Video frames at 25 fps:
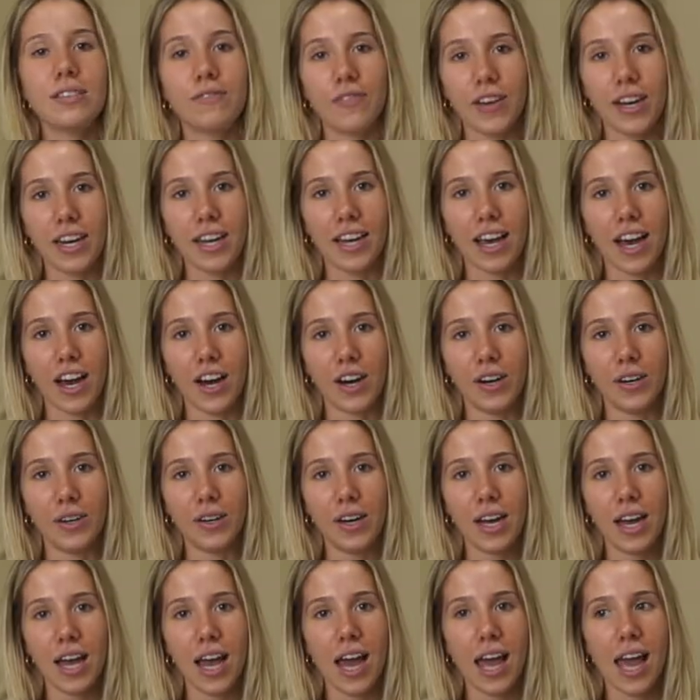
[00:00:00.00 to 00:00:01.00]

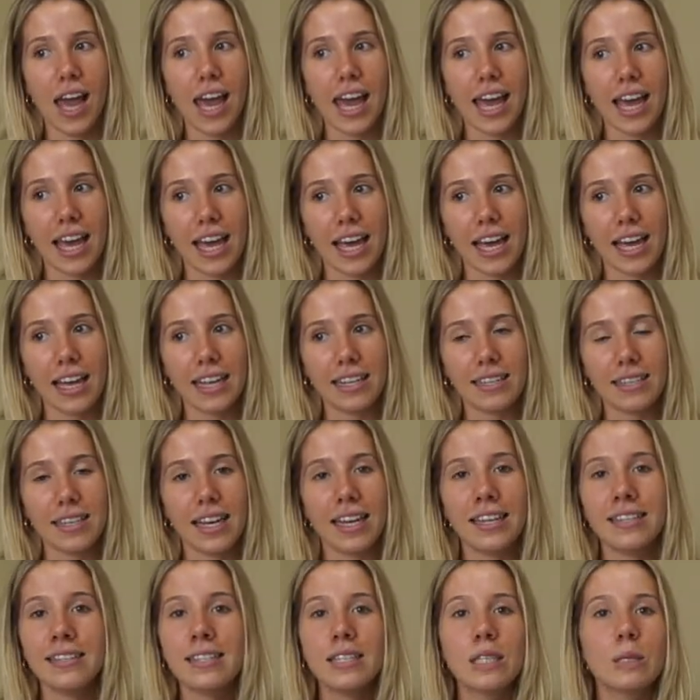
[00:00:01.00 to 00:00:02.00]
video is
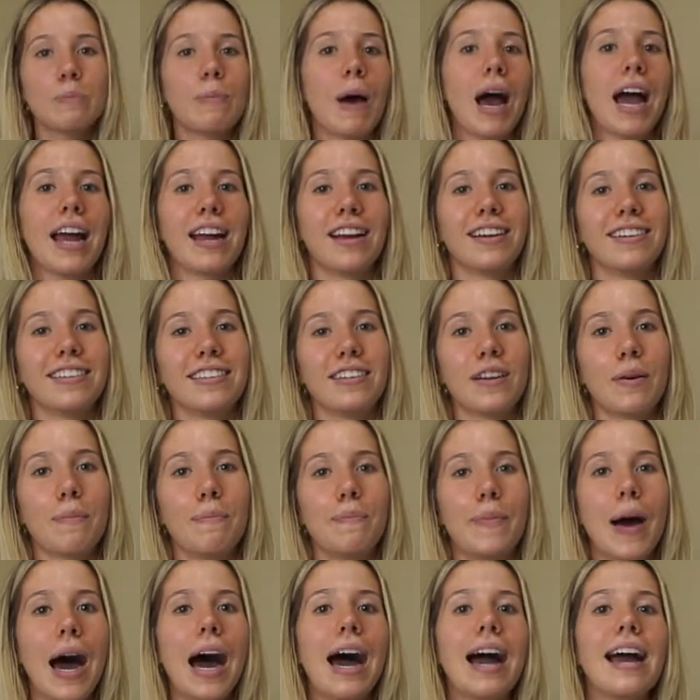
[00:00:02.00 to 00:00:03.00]
inspired
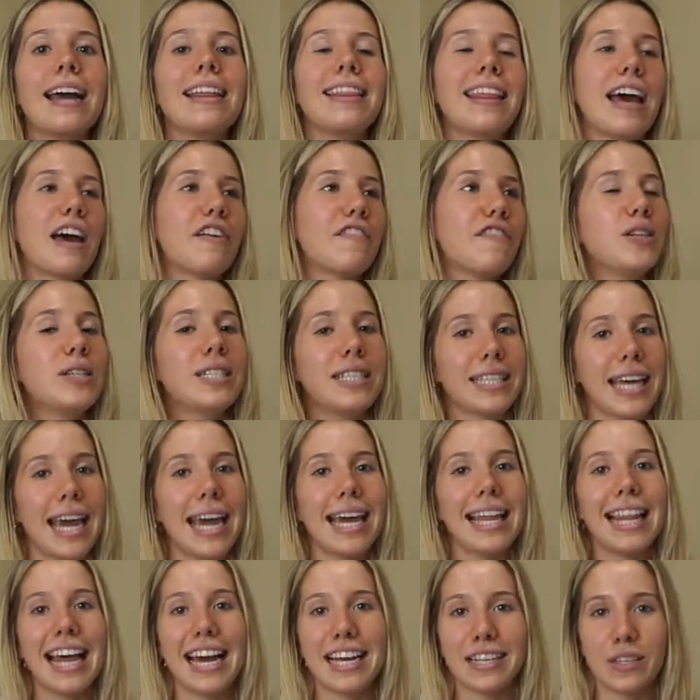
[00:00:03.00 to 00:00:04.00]
by that full
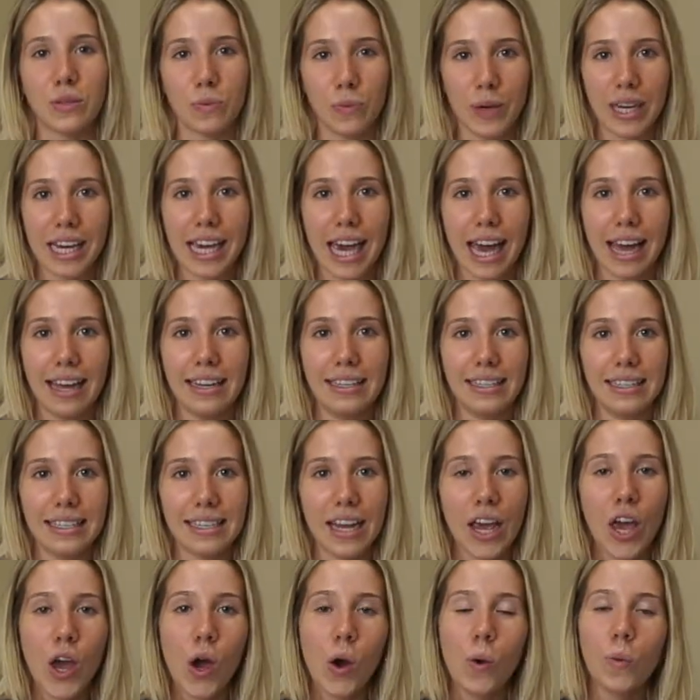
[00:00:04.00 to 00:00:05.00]
day last weekend
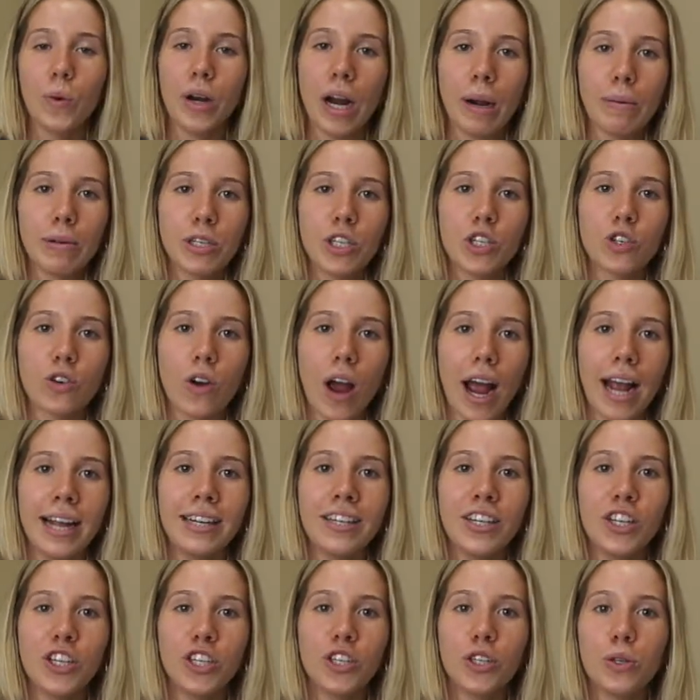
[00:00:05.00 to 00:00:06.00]
when I was trying
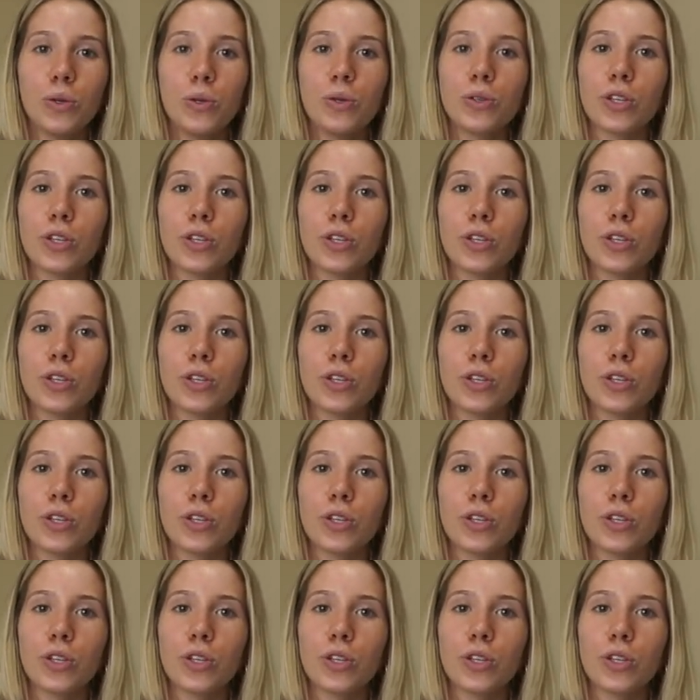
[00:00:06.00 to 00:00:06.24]
to use